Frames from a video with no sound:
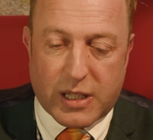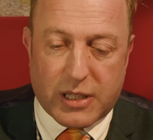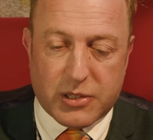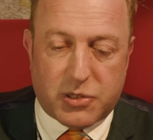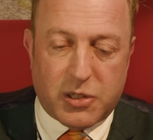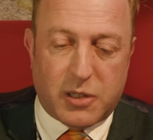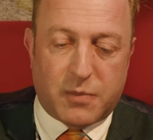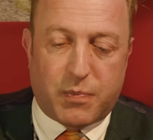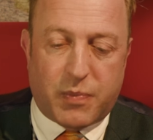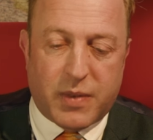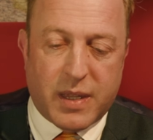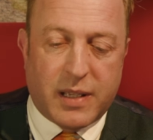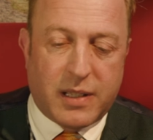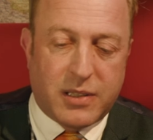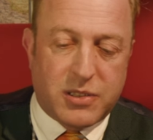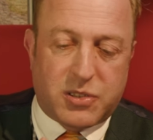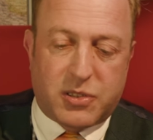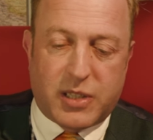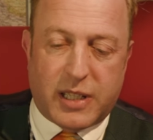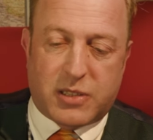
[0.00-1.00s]
I should
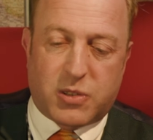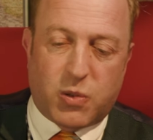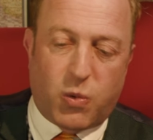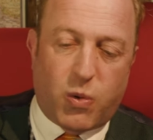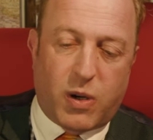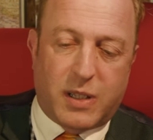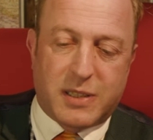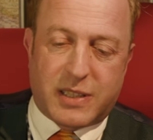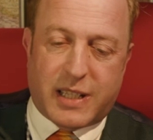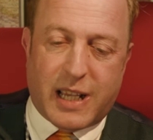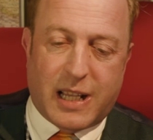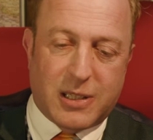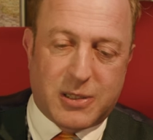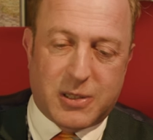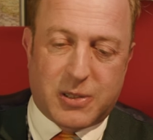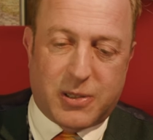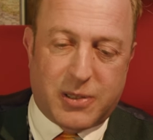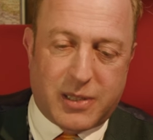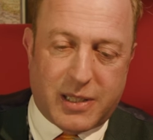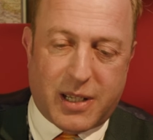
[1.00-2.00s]
stick to one
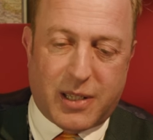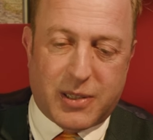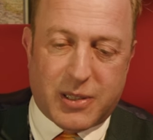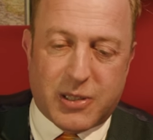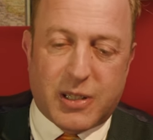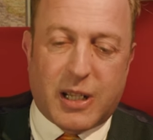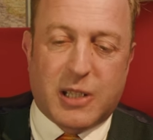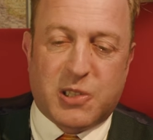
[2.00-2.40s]
calendar or the other.